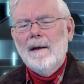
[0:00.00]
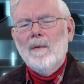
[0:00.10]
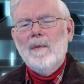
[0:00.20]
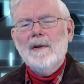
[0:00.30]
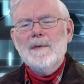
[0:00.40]

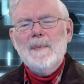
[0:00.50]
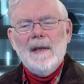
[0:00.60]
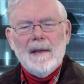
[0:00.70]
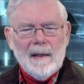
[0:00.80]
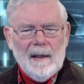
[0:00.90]
Windows
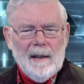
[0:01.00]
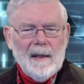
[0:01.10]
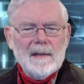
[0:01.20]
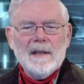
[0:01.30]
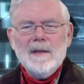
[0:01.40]
PE
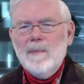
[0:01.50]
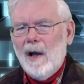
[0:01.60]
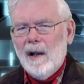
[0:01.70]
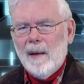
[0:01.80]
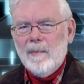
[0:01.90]
is a
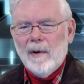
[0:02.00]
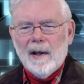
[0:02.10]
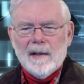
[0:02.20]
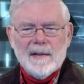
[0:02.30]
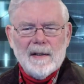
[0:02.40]
small
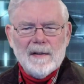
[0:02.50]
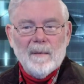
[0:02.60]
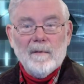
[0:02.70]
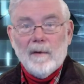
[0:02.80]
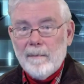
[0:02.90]
operating
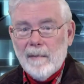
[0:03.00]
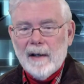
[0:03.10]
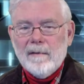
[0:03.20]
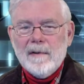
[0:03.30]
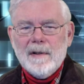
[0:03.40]
system from
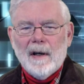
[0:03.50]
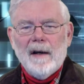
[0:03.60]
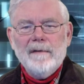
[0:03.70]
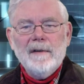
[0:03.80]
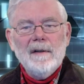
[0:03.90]

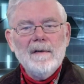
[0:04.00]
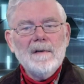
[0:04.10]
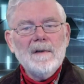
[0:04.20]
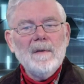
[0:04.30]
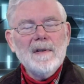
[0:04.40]
Microsoft
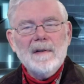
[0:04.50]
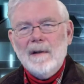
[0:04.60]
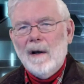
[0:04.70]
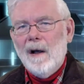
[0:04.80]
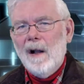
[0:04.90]
used to
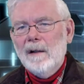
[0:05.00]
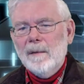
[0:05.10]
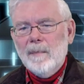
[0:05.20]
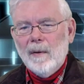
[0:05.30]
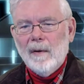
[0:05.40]
install,
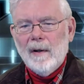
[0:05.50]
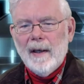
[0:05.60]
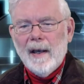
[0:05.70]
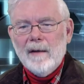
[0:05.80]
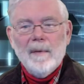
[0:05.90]

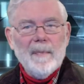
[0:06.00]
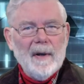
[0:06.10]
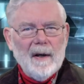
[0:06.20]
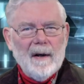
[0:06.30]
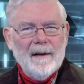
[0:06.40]
deploy, and
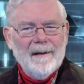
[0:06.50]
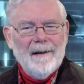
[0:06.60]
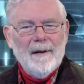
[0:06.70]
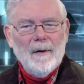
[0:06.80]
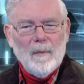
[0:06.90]
repair
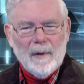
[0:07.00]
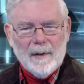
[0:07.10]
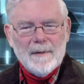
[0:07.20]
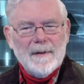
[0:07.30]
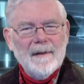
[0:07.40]

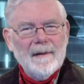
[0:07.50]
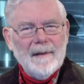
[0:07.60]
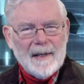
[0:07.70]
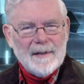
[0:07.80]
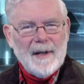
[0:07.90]
Windows
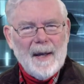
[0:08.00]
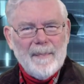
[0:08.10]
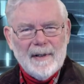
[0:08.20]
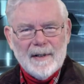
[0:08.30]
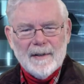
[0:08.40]
desktop
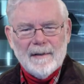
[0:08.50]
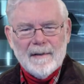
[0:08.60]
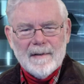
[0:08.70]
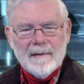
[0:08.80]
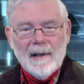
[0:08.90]

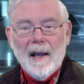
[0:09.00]
editions,